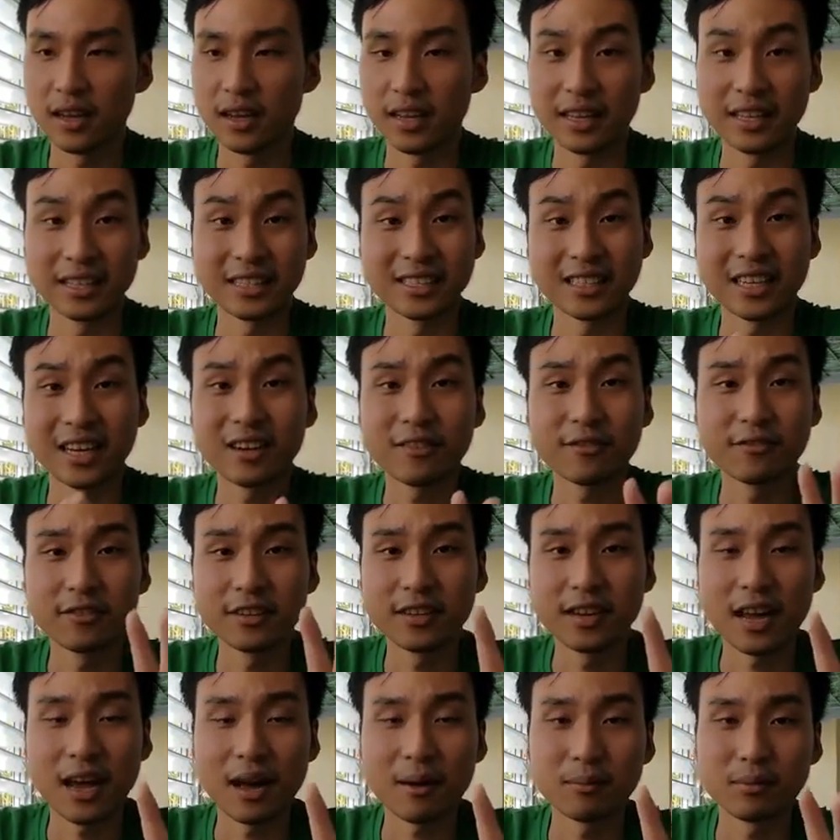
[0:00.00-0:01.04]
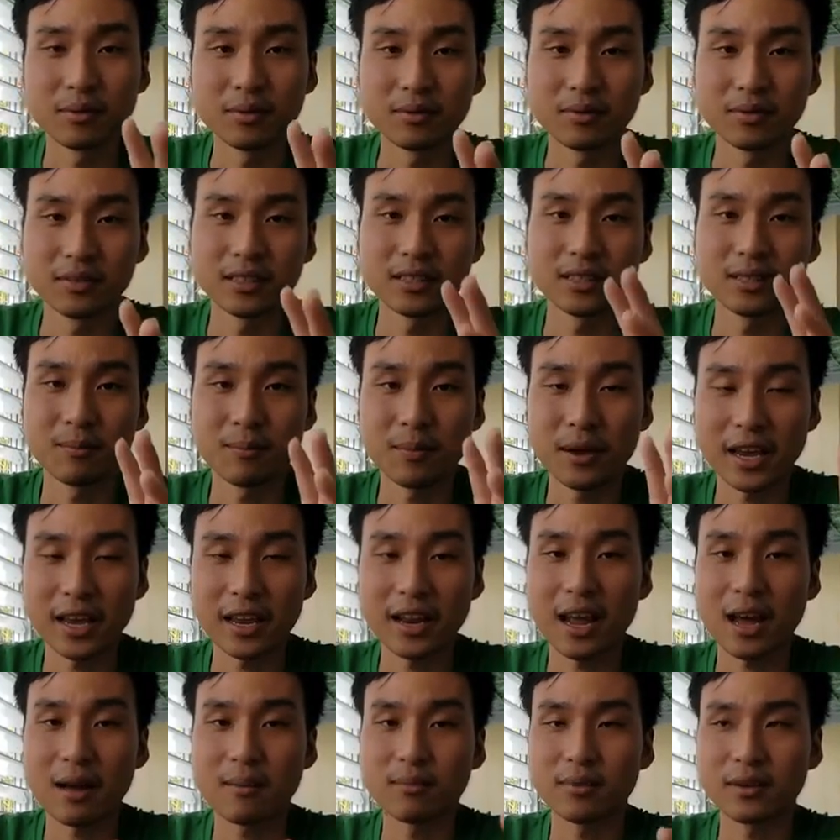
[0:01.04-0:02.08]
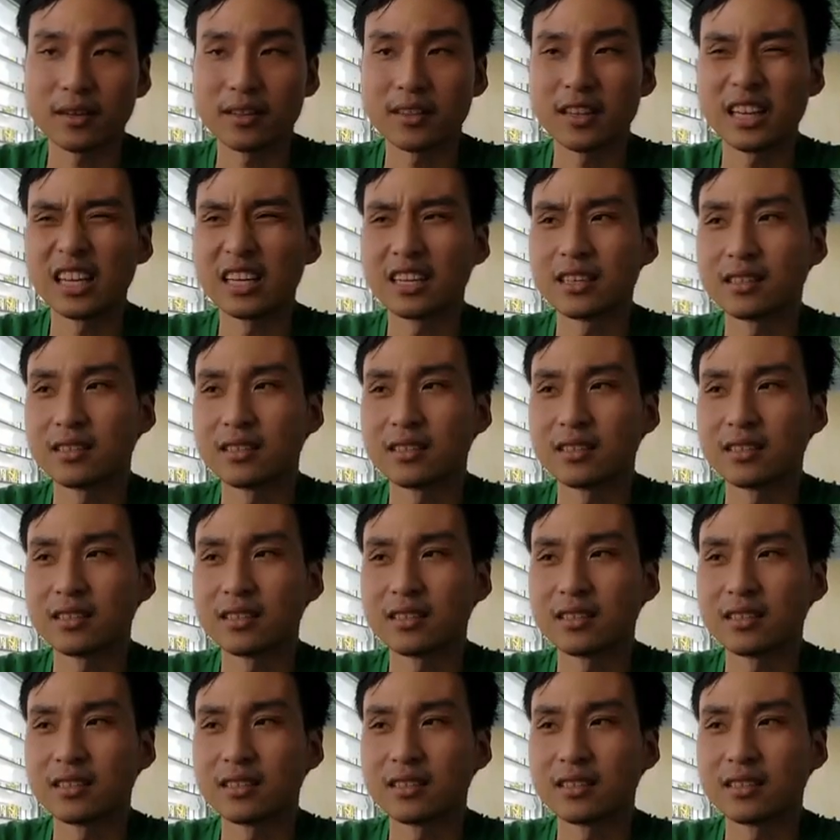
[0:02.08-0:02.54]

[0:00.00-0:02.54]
It's not a free app, it's a paid app, I think